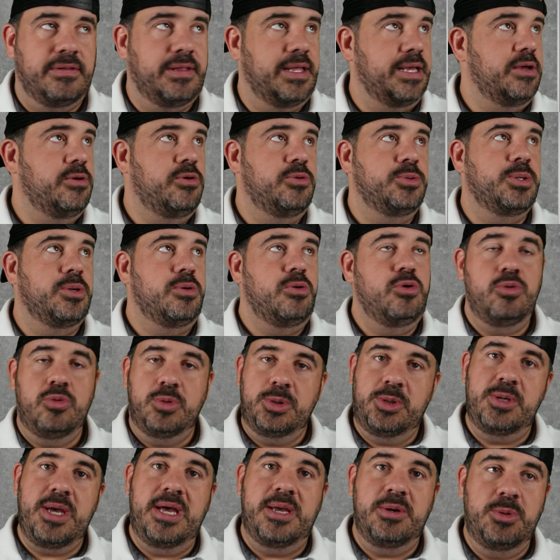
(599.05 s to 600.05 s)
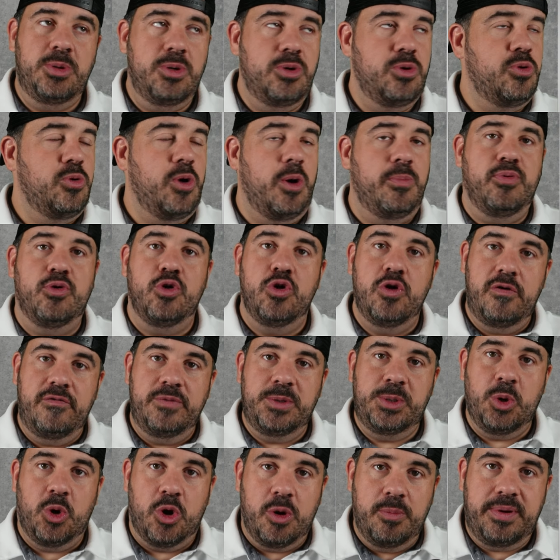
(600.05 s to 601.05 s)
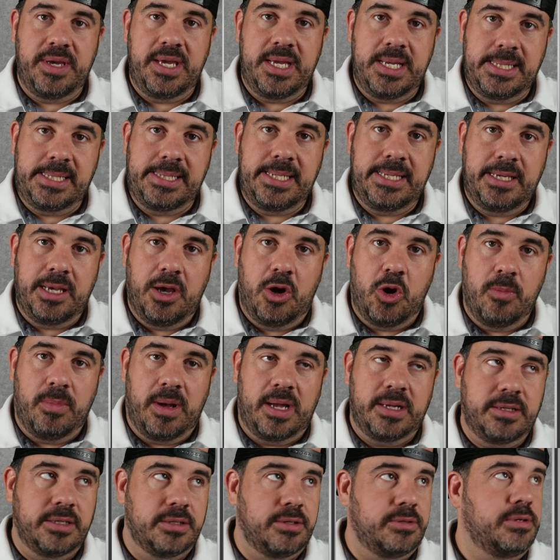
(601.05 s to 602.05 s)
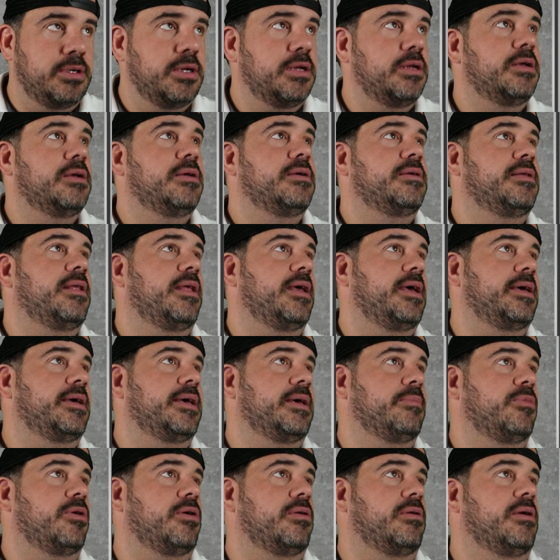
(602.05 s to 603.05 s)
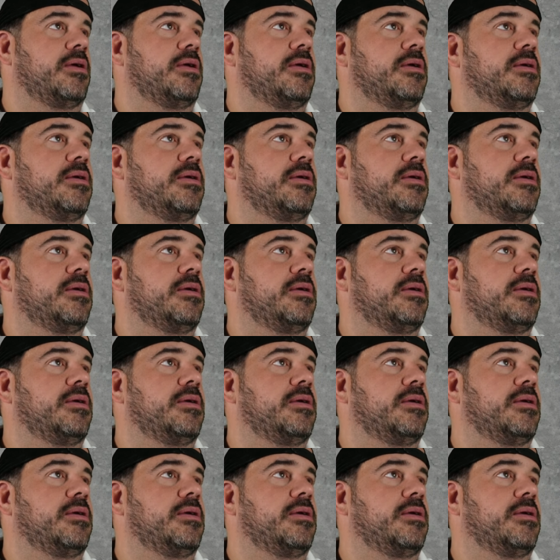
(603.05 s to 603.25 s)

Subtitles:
Like, who approved your PTO, my dude? Like, come on.